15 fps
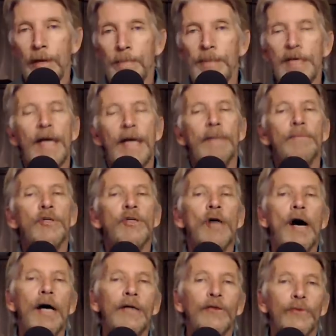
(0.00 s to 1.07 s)
became
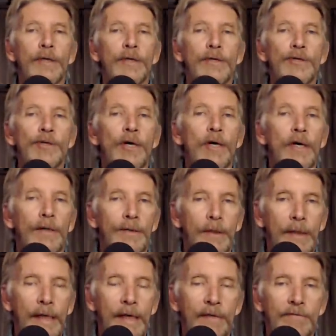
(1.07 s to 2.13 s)
doctrines on the
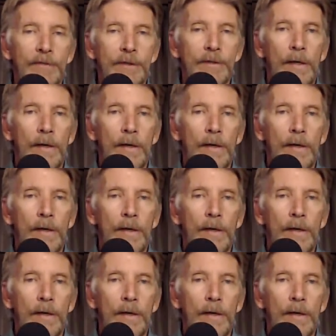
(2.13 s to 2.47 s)
left.